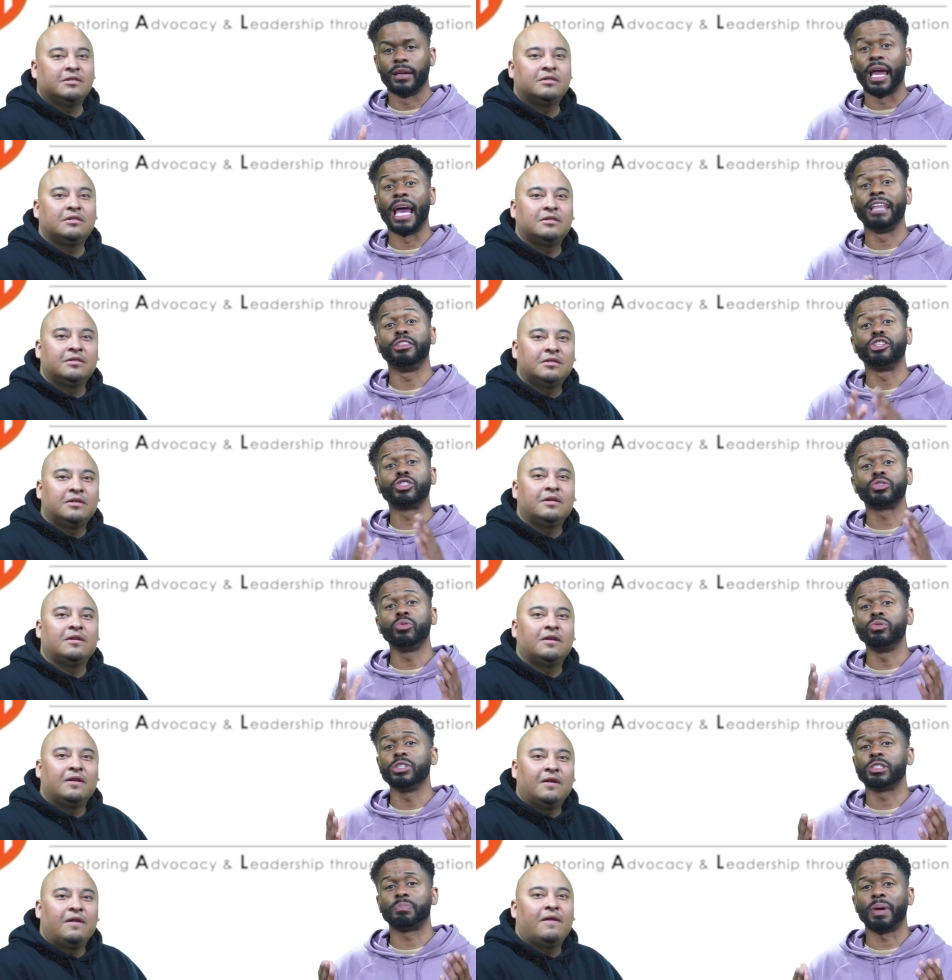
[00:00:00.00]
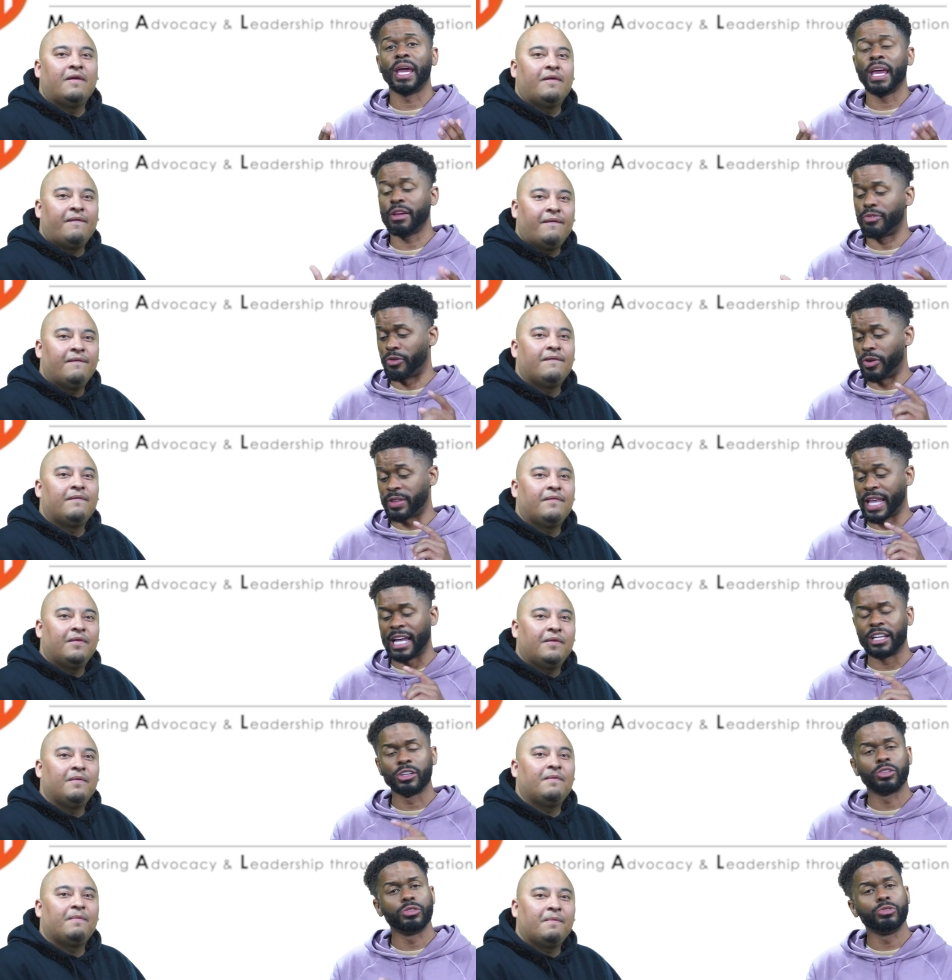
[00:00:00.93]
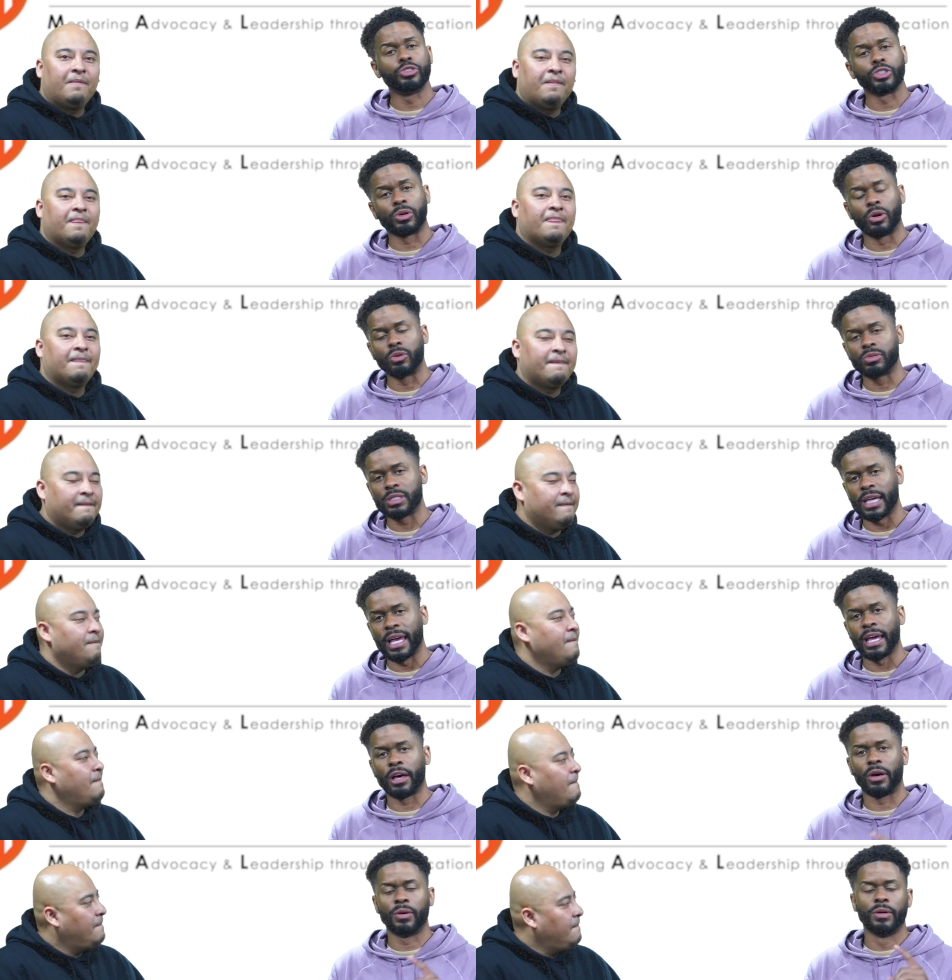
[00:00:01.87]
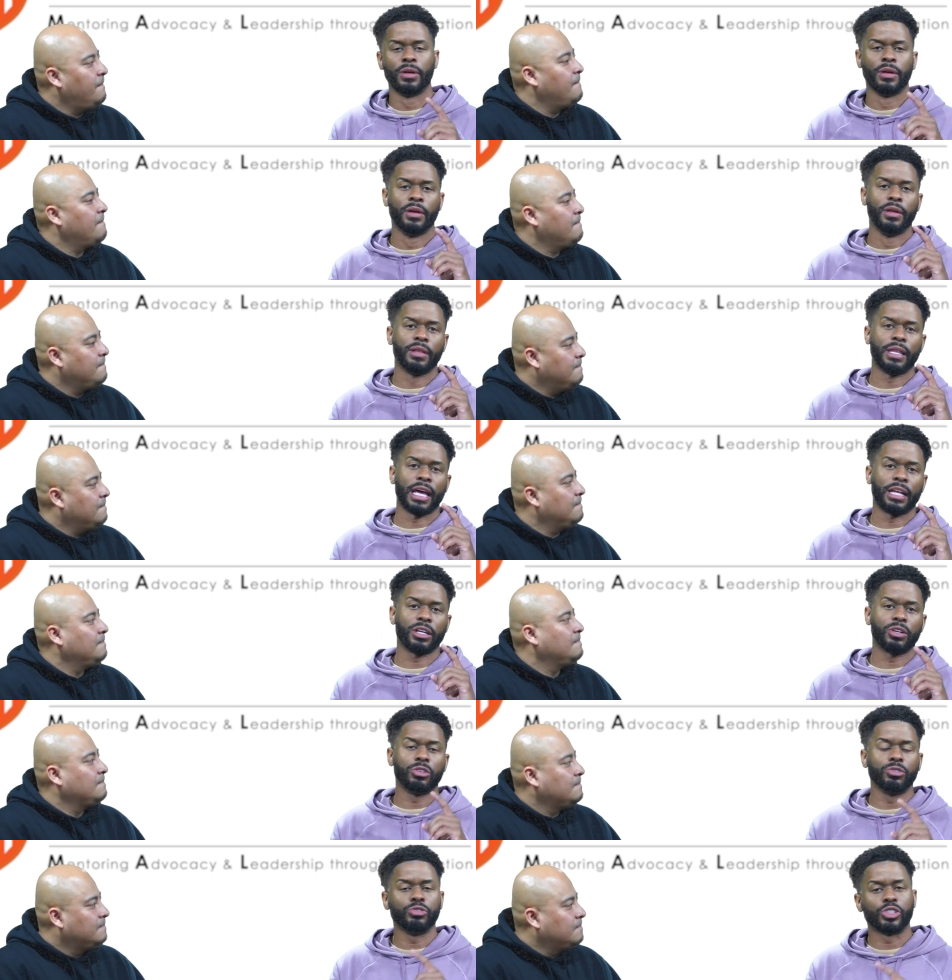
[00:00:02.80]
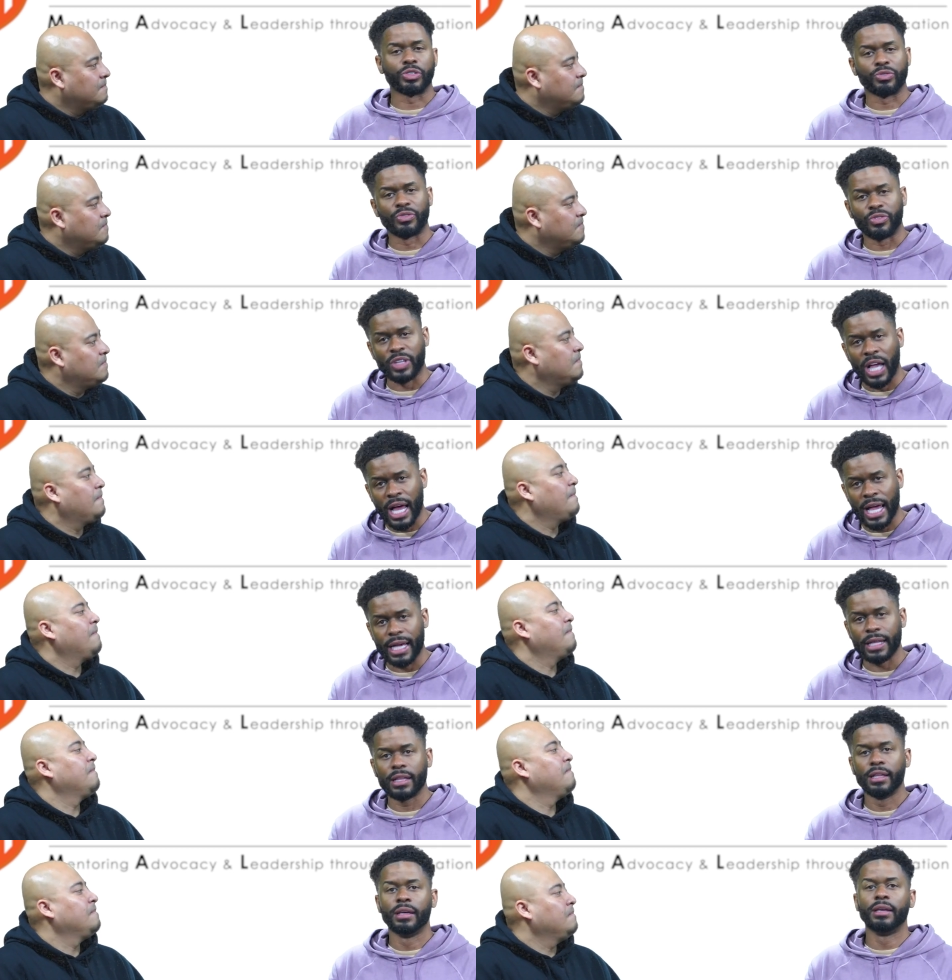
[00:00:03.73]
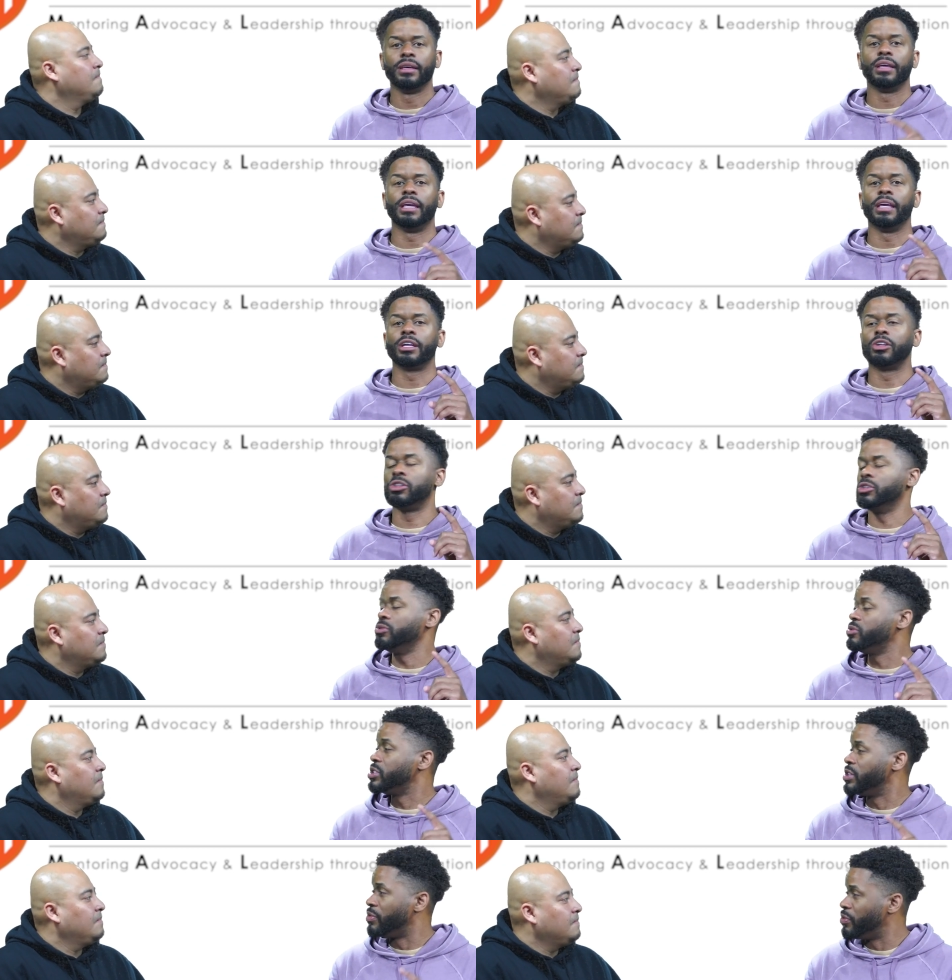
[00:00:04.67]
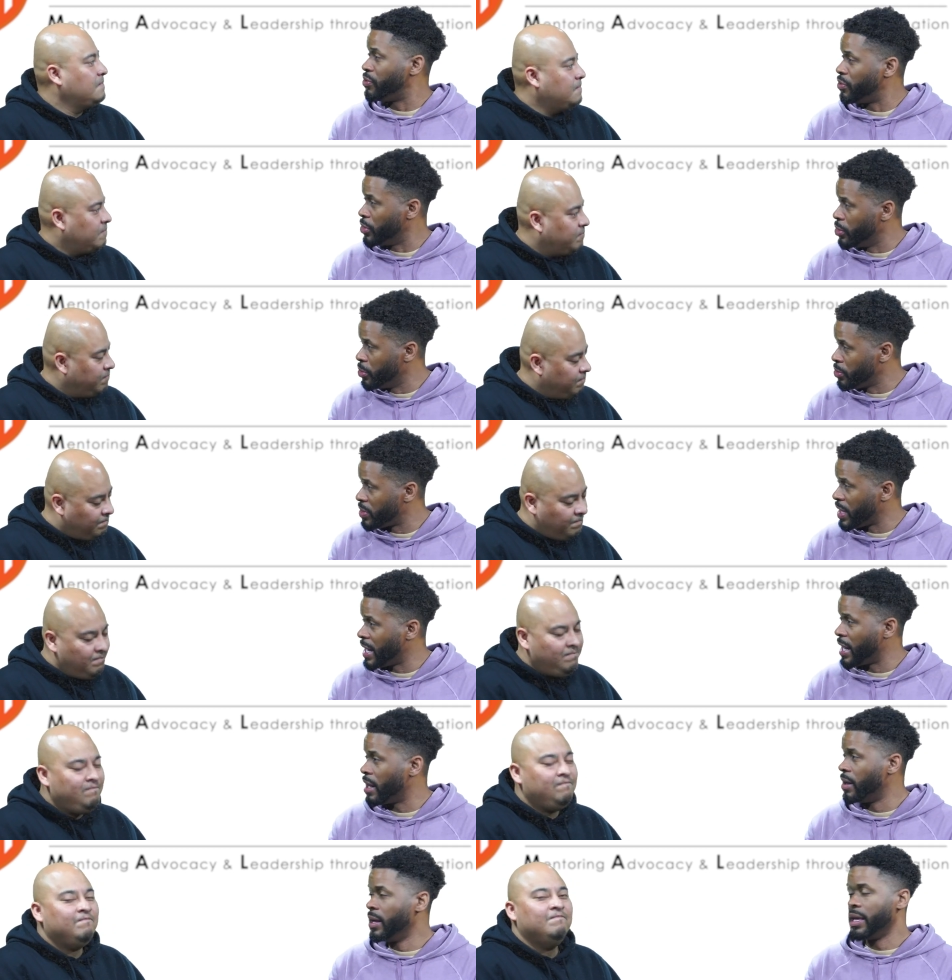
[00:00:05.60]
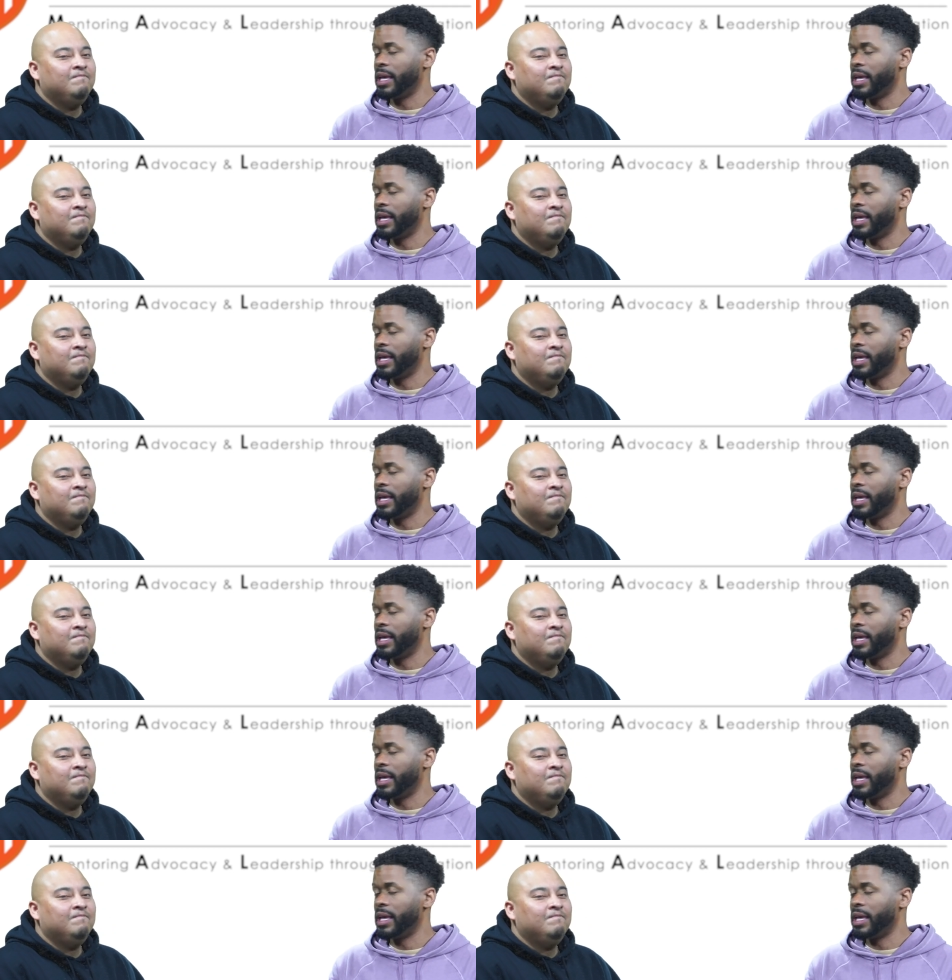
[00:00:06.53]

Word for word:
Speaker 1: And the school is paying for it. That includes your hotel, that includes your flight, includes the food there,